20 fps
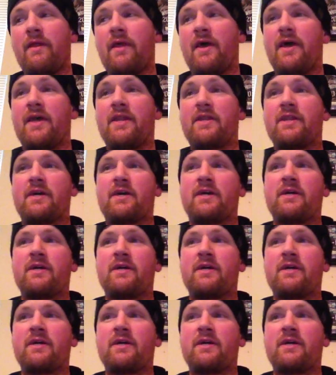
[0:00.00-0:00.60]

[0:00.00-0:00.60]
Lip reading: at